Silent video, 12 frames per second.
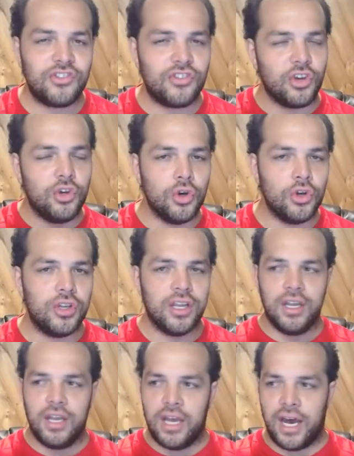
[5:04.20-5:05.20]
is a good
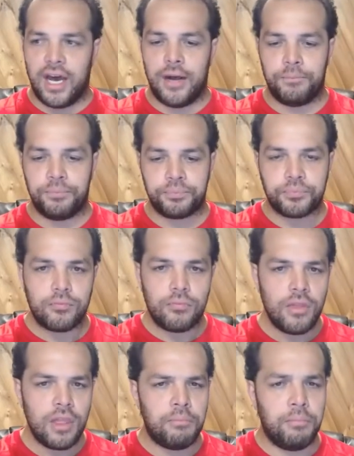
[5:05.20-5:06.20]
um,
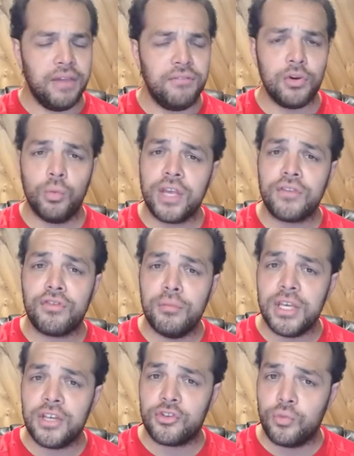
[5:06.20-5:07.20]
pivot week for
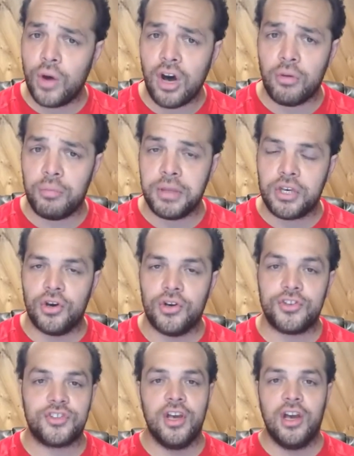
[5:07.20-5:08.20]
me as well
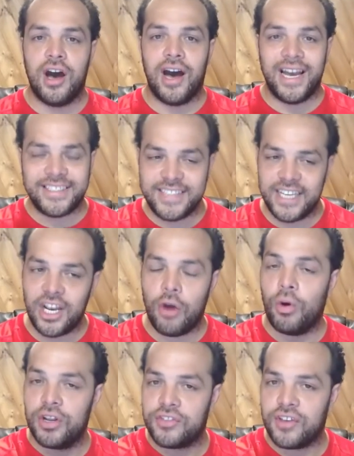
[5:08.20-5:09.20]
because I said I
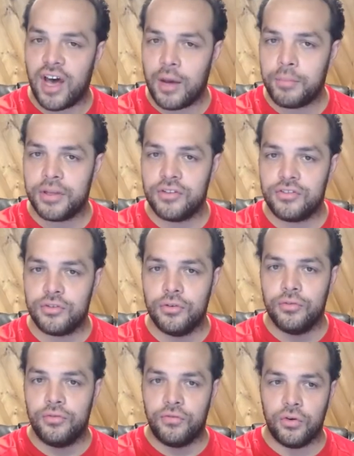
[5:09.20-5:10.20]
wanted to up it
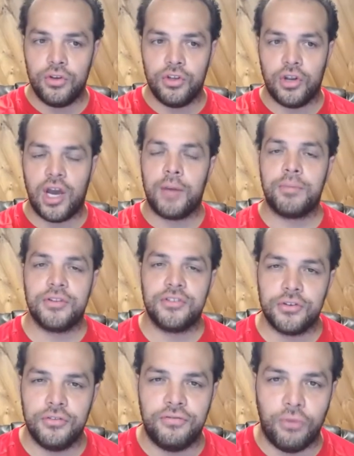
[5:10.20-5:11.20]
until you know up
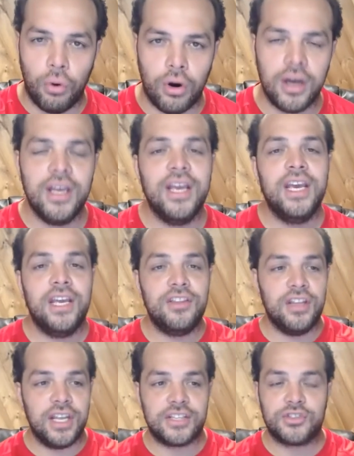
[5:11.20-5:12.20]
until four in
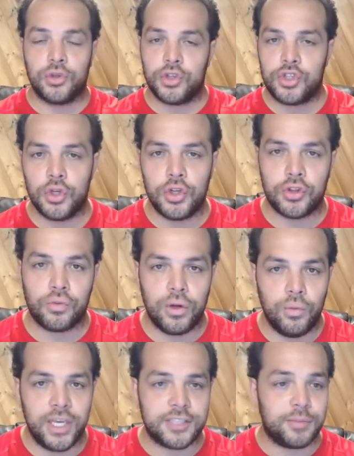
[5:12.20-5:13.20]
the next sort of two to three
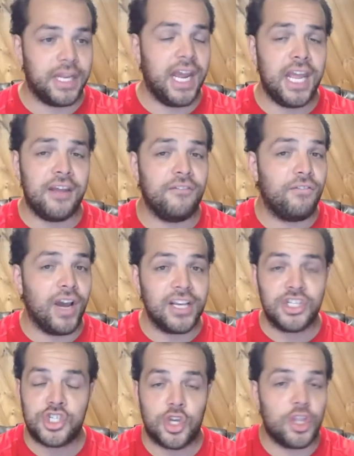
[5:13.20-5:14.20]
weeks. But hey, if I
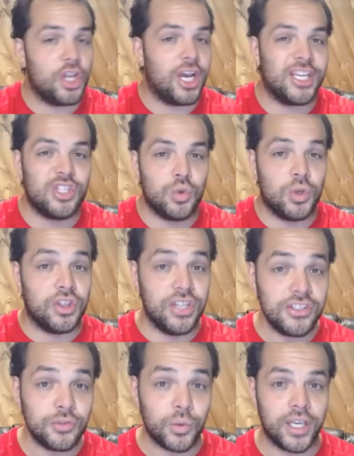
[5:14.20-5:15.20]
can show that I can do it
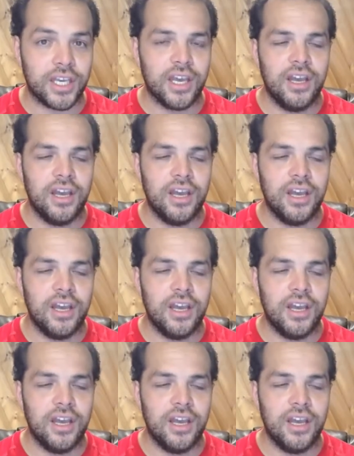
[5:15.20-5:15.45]
this week,